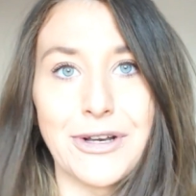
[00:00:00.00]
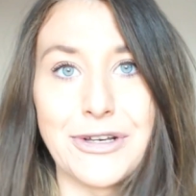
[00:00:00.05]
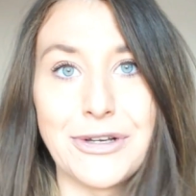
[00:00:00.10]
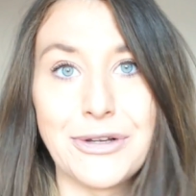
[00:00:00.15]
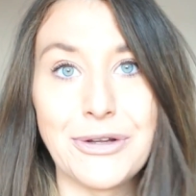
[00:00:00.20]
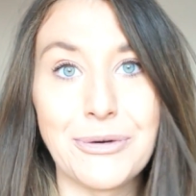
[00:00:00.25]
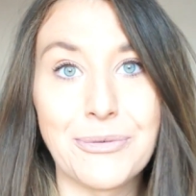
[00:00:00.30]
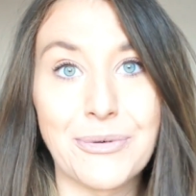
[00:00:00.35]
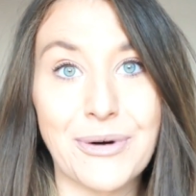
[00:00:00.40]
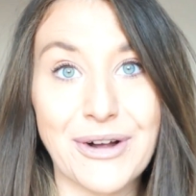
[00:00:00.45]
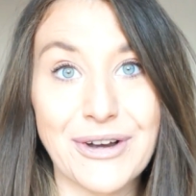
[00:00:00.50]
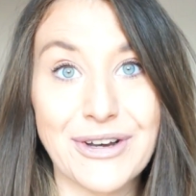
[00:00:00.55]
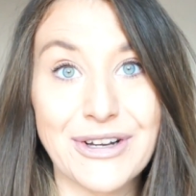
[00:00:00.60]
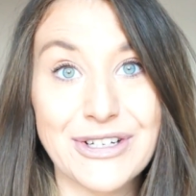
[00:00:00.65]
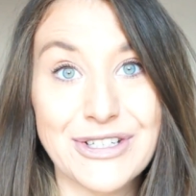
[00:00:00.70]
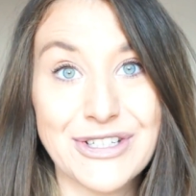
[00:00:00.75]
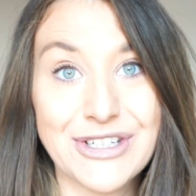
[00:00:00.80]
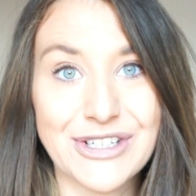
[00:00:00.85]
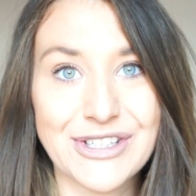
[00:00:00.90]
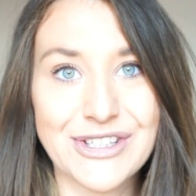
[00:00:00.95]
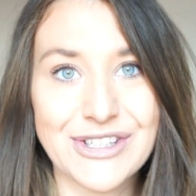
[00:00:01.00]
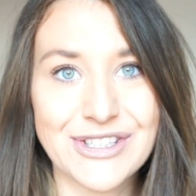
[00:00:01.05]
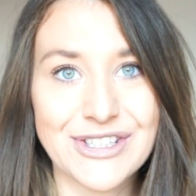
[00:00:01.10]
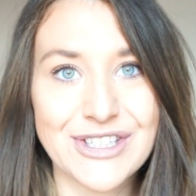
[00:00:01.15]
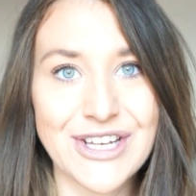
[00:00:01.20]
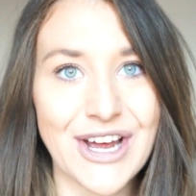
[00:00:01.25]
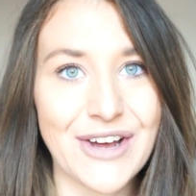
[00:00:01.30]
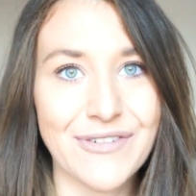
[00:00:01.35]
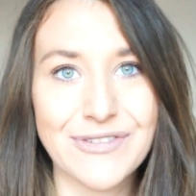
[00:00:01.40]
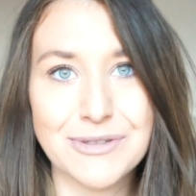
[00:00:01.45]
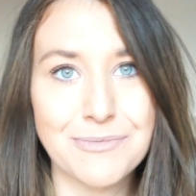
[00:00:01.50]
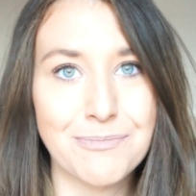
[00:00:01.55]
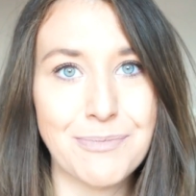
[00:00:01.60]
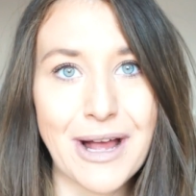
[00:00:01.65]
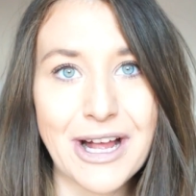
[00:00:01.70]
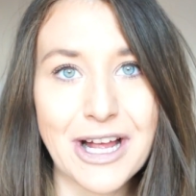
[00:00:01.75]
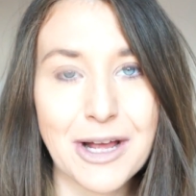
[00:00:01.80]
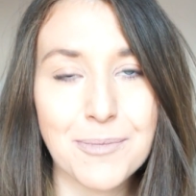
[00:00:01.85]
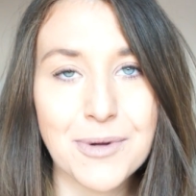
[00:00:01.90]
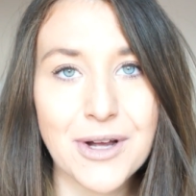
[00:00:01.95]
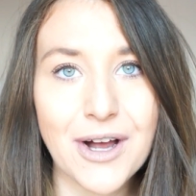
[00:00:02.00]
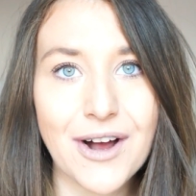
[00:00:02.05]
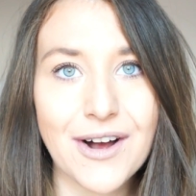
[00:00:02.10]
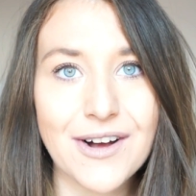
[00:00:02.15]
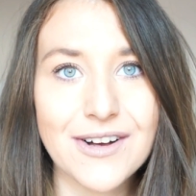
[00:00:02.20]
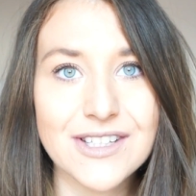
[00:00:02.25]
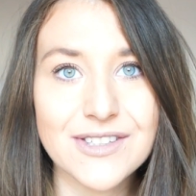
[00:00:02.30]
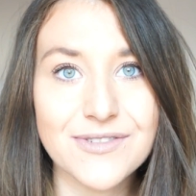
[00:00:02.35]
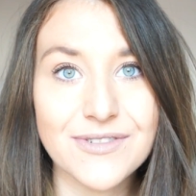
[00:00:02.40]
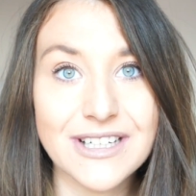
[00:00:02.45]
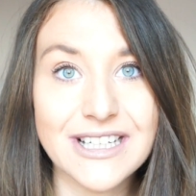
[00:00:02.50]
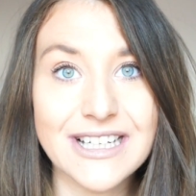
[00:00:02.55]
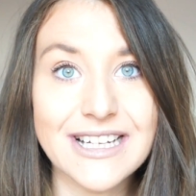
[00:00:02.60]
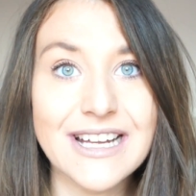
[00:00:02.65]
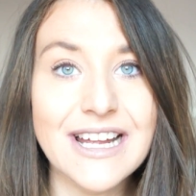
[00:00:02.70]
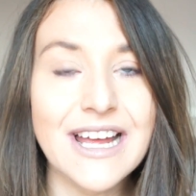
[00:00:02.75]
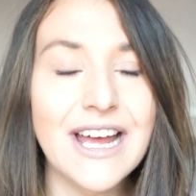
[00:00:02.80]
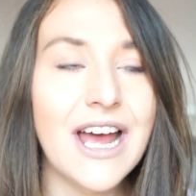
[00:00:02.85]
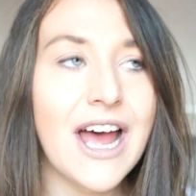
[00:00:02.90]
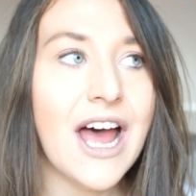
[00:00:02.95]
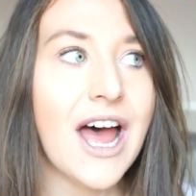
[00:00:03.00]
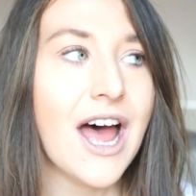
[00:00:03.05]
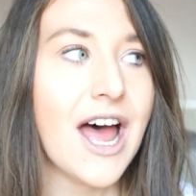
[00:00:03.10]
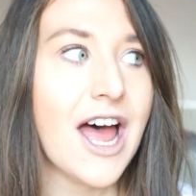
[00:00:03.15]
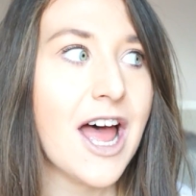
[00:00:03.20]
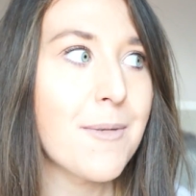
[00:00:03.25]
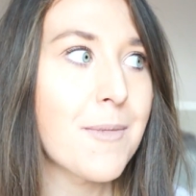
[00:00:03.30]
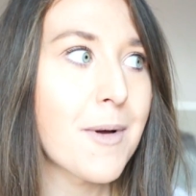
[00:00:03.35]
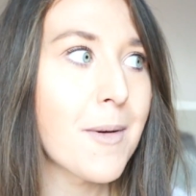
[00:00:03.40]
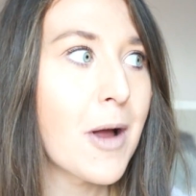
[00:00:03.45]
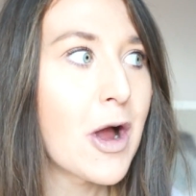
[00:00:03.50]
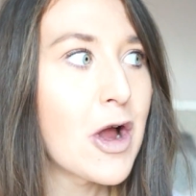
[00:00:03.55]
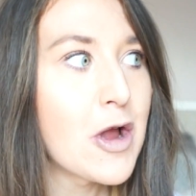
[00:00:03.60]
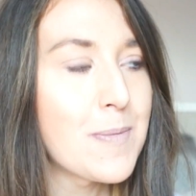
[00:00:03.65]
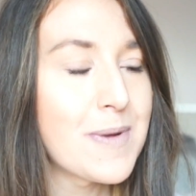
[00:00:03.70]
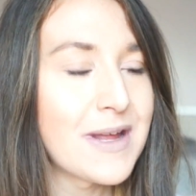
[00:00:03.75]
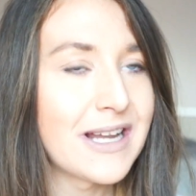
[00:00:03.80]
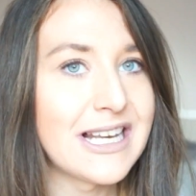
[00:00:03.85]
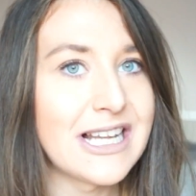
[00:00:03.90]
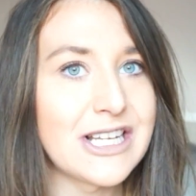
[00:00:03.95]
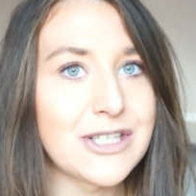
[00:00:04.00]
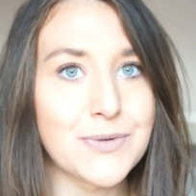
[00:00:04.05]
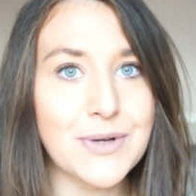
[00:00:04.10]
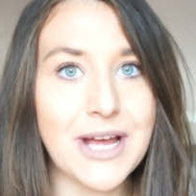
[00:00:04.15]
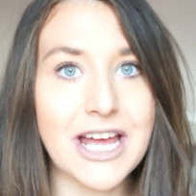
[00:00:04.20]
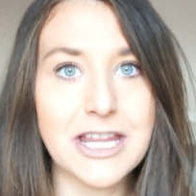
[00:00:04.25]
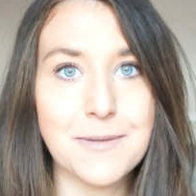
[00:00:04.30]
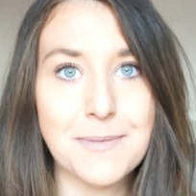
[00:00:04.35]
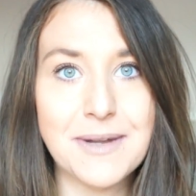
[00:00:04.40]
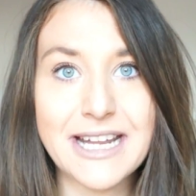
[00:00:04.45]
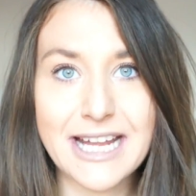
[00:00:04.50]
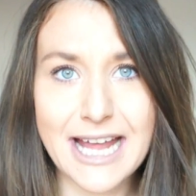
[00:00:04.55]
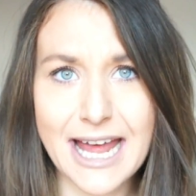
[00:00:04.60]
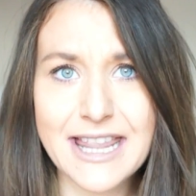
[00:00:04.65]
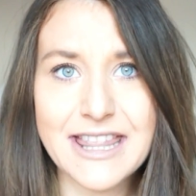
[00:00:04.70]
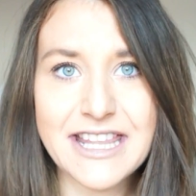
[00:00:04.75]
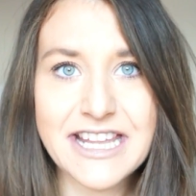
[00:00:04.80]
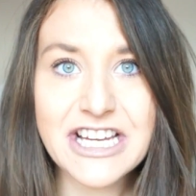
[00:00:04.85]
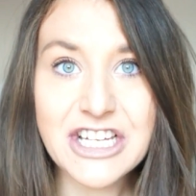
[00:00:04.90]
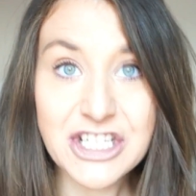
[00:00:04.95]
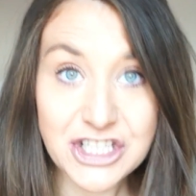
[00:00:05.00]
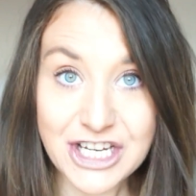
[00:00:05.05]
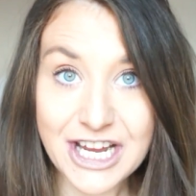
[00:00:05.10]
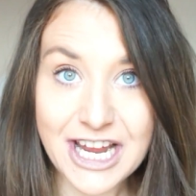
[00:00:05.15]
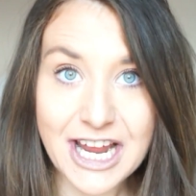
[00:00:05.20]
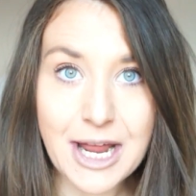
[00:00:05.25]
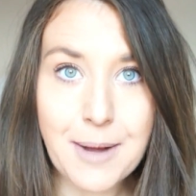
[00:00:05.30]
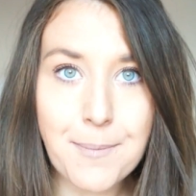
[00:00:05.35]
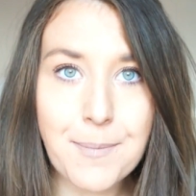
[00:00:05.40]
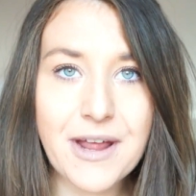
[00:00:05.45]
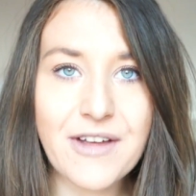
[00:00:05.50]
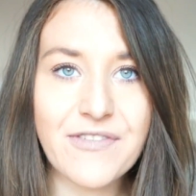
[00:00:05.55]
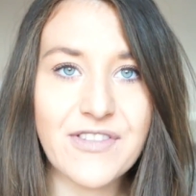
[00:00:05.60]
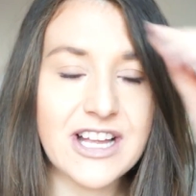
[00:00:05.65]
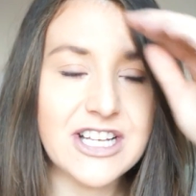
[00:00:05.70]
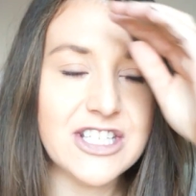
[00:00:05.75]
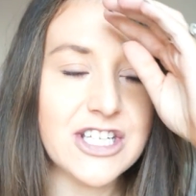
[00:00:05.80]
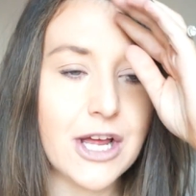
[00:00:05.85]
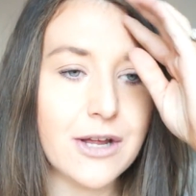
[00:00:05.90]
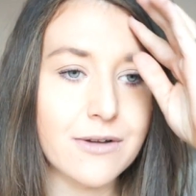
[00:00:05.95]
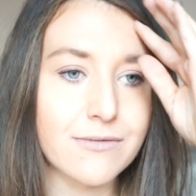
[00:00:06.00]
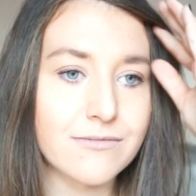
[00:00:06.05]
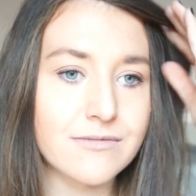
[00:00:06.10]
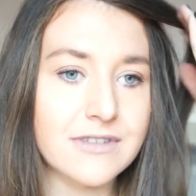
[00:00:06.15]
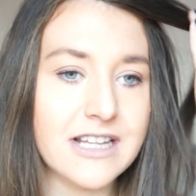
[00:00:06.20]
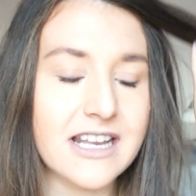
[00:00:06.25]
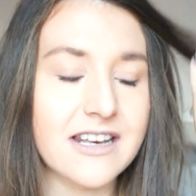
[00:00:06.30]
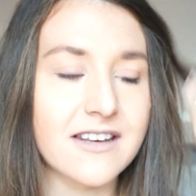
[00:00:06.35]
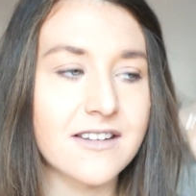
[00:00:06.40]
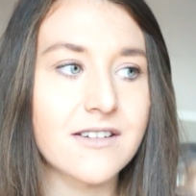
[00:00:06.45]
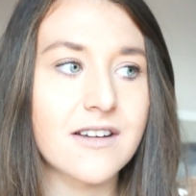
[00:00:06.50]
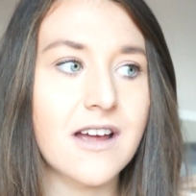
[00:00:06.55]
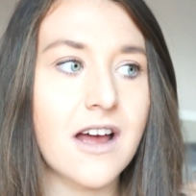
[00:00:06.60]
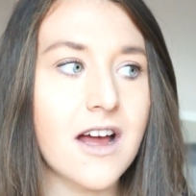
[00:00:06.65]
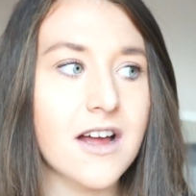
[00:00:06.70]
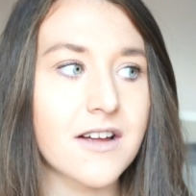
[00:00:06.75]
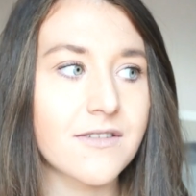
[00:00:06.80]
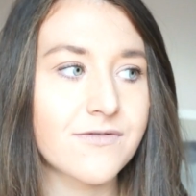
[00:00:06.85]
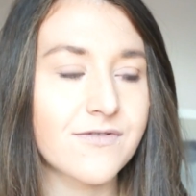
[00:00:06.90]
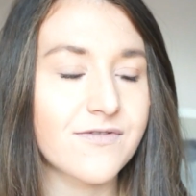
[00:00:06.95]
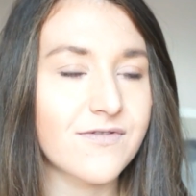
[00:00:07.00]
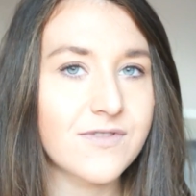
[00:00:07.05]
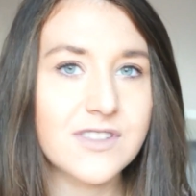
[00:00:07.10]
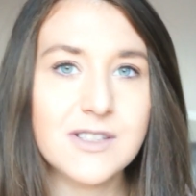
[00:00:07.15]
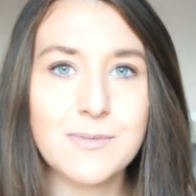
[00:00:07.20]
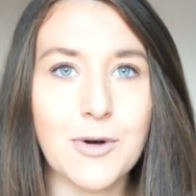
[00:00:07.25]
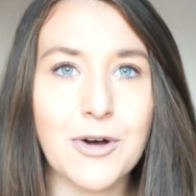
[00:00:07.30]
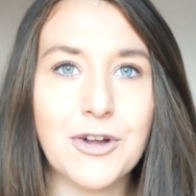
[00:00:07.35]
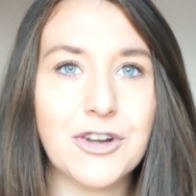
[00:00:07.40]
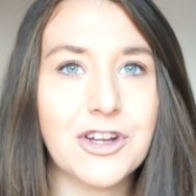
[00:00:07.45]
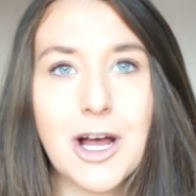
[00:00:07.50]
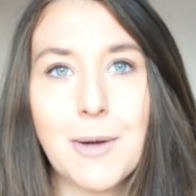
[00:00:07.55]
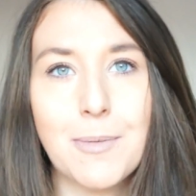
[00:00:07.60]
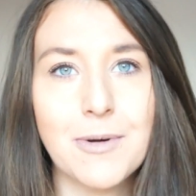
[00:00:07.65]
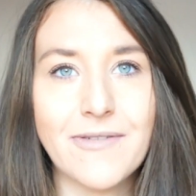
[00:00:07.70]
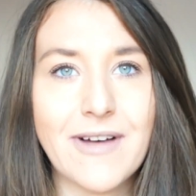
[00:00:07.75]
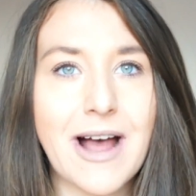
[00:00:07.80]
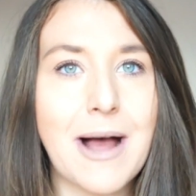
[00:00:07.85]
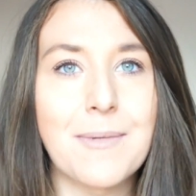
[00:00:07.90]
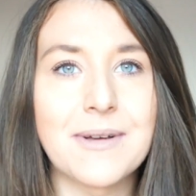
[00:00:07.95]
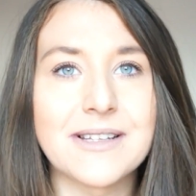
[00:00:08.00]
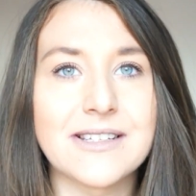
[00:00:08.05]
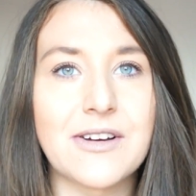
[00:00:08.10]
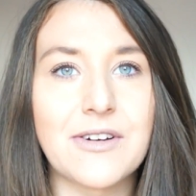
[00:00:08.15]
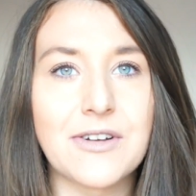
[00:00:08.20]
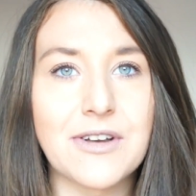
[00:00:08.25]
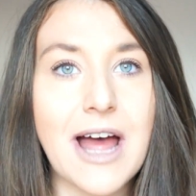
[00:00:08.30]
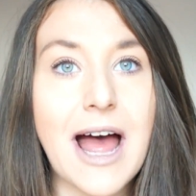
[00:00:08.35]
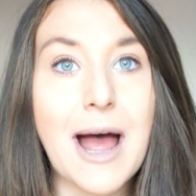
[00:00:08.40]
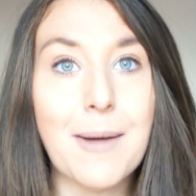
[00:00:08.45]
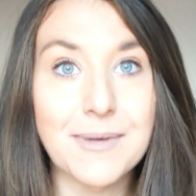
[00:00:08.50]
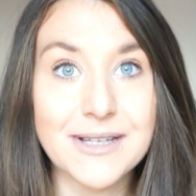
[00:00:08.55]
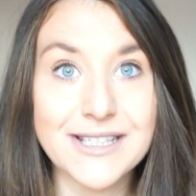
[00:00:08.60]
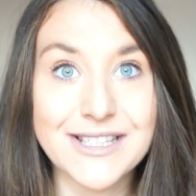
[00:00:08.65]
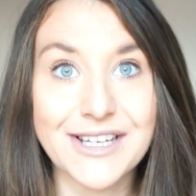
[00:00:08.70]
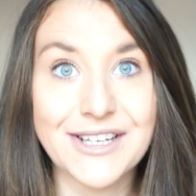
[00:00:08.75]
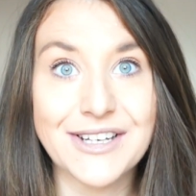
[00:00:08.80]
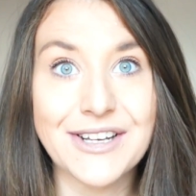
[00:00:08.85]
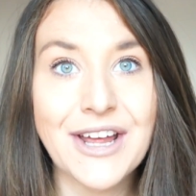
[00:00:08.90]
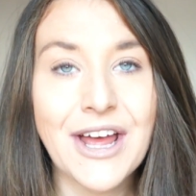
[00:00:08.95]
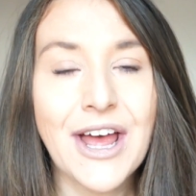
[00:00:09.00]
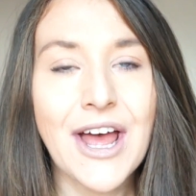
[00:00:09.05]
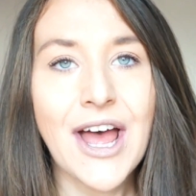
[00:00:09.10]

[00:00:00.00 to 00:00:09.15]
a new one, just to have some backup cars really. I'm hoping Lidl will get them in again this year, but if they don't, then I've spotted a couple of on Amazon.